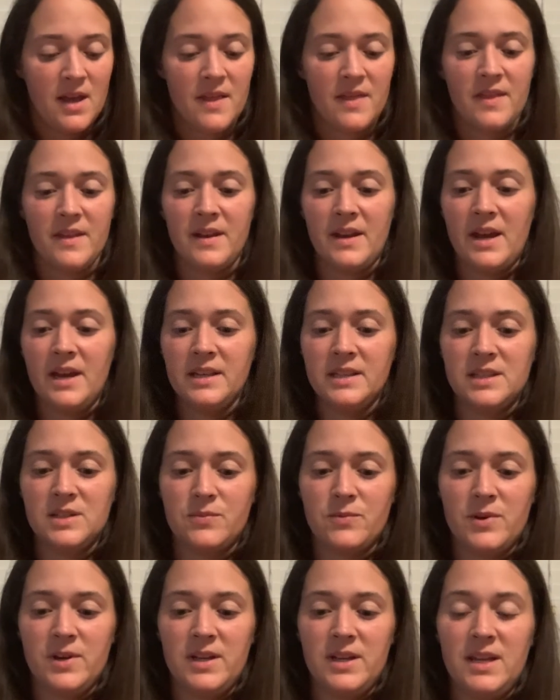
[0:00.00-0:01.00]
The next
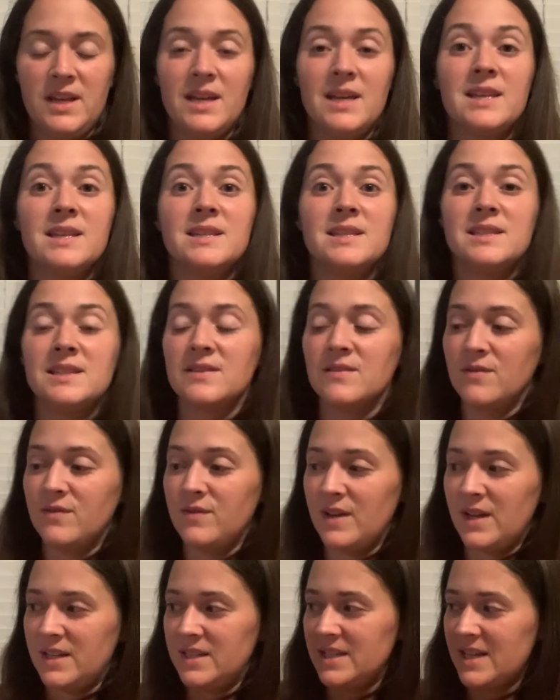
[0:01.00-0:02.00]
one is
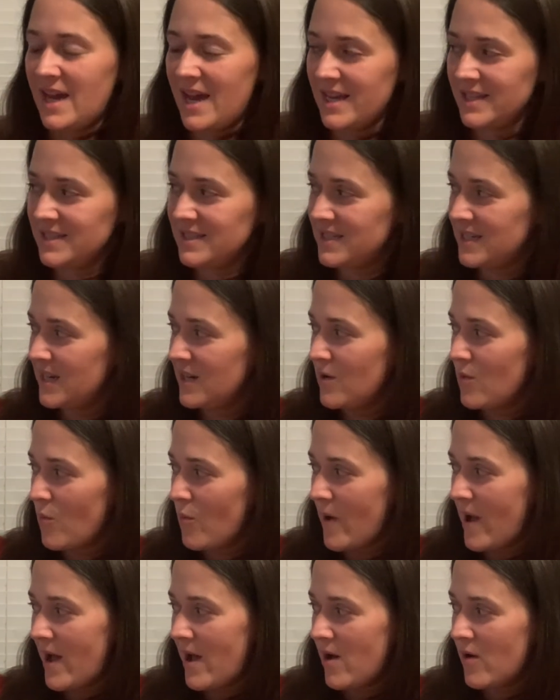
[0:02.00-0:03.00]
Fantastic,
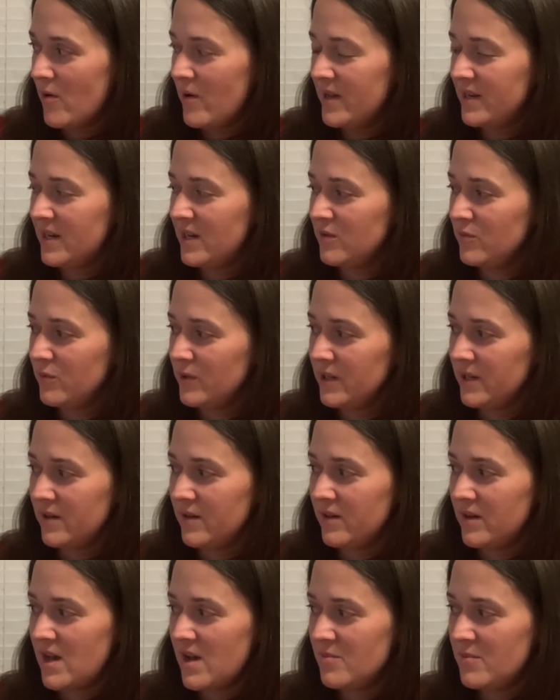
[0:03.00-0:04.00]
Wow, and
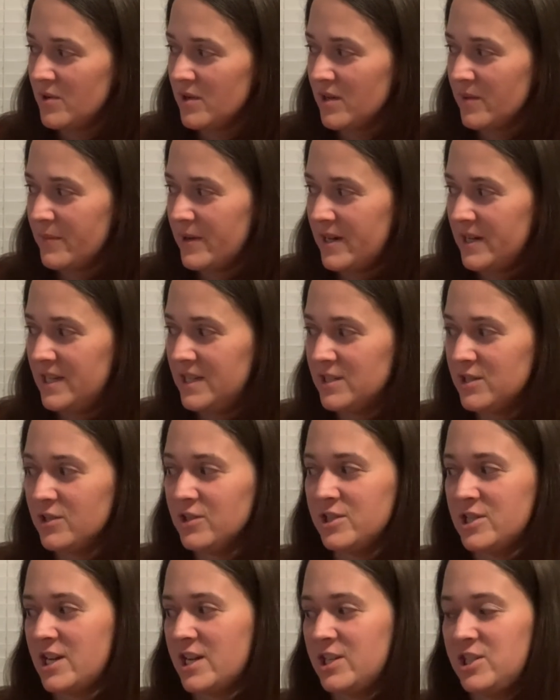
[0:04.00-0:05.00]
Unreal, a book about
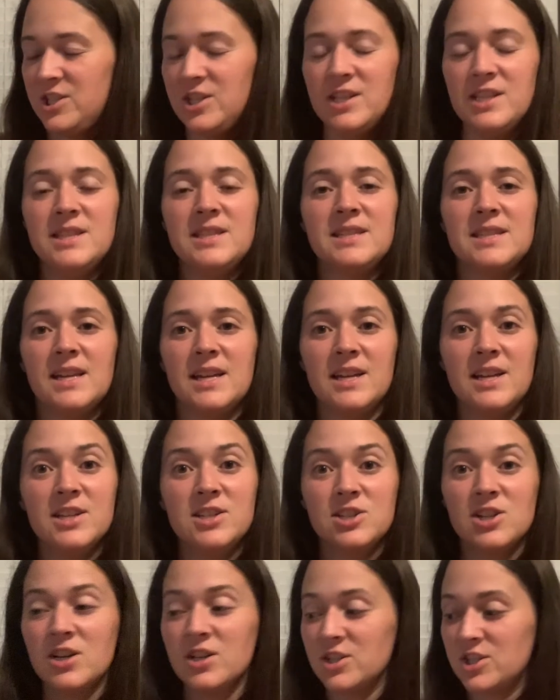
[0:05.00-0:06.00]
interjections and
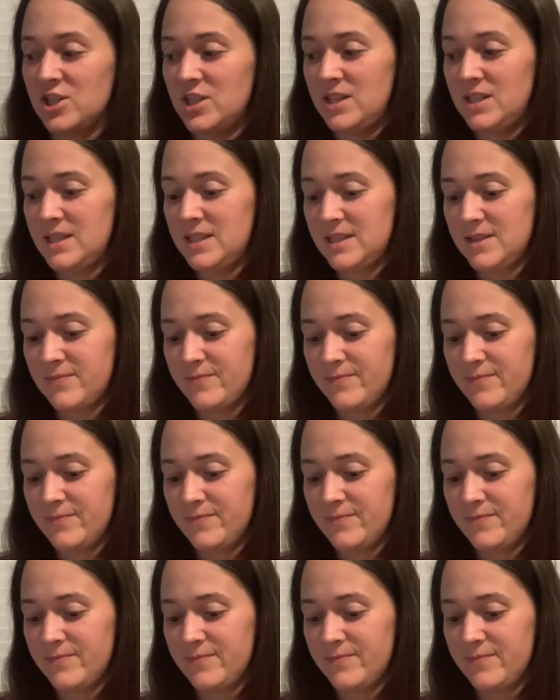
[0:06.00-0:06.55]
conjunctions.